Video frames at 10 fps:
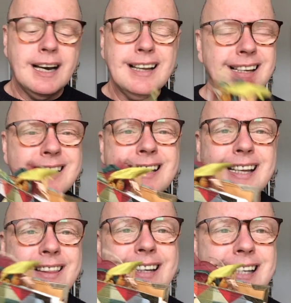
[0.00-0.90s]
And I
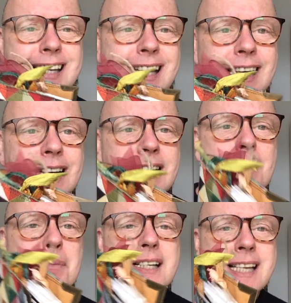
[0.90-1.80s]
stick things in it.
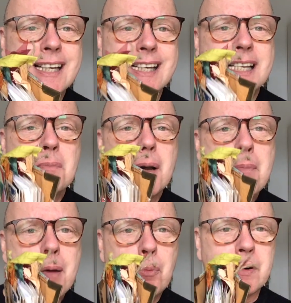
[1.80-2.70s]
My tickets, my
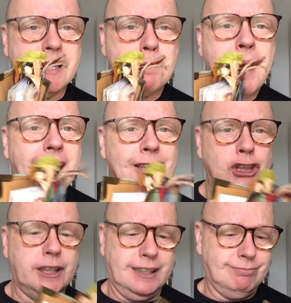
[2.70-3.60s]
memories,
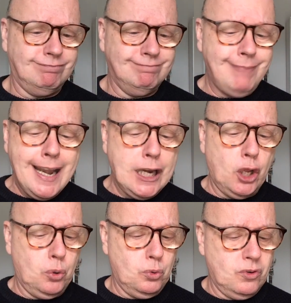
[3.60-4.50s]
packaging,
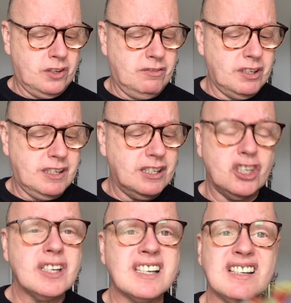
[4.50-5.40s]
menus,
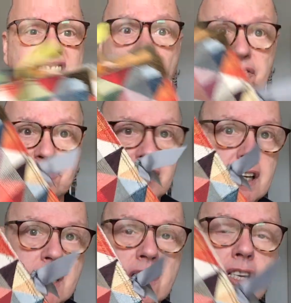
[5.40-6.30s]
just stuff.
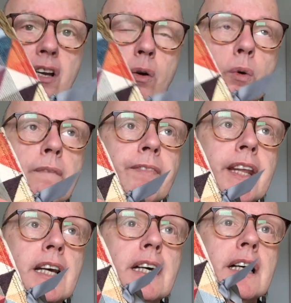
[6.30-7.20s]
So
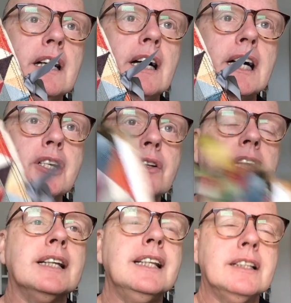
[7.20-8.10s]
I do
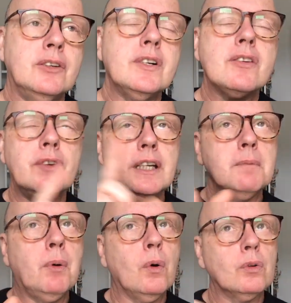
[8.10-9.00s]
that. And there is a really
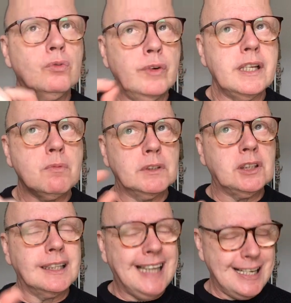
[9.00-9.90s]
important reason which
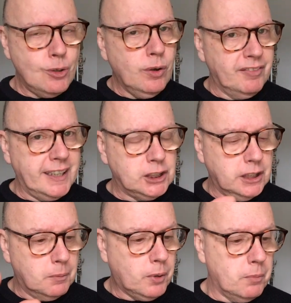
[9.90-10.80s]
I'll get to
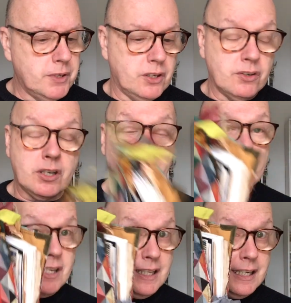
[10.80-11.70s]
eventually, I promise you. So
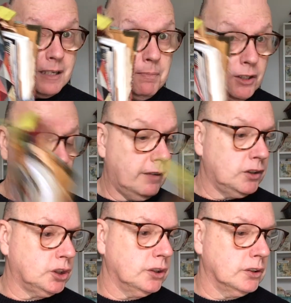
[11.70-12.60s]
that's my
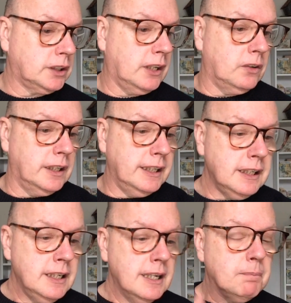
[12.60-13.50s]
travel journal
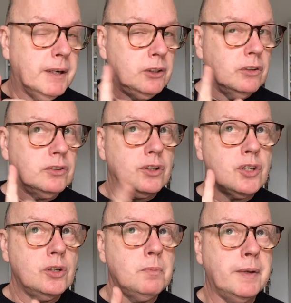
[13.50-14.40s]
currently. Mind you, I've got
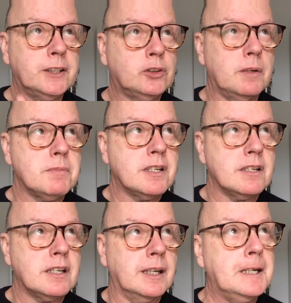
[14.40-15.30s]
2 big trips
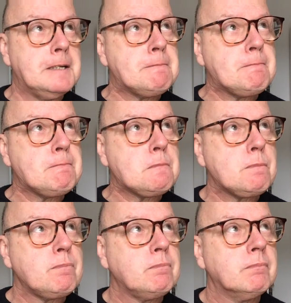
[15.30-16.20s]
this year.
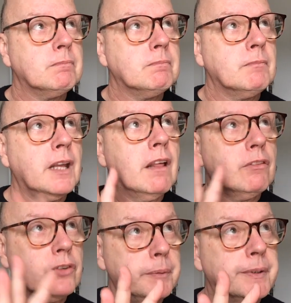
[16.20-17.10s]

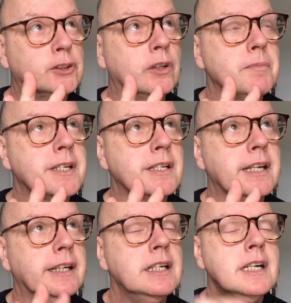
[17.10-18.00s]
3 big trips this
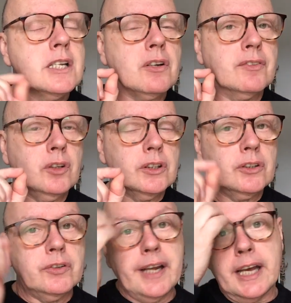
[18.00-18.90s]
year. So I've got to
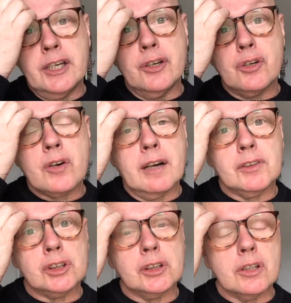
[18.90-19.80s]
create a new travel
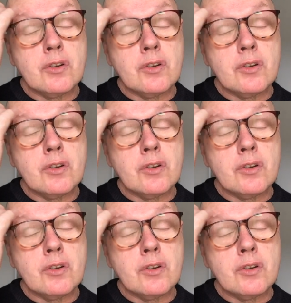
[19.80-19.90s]
journal.